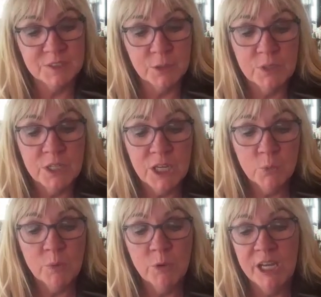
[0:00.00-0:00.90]
So
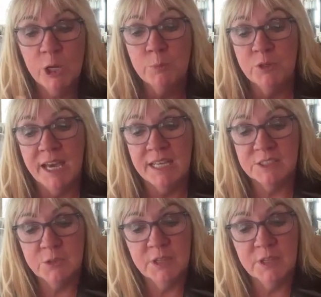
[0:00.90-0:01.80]
we want to help you
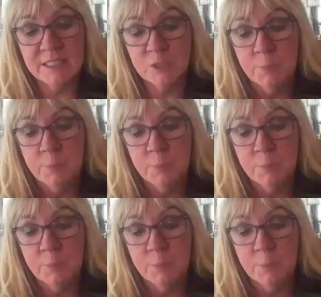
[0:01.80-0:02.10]
guys do that.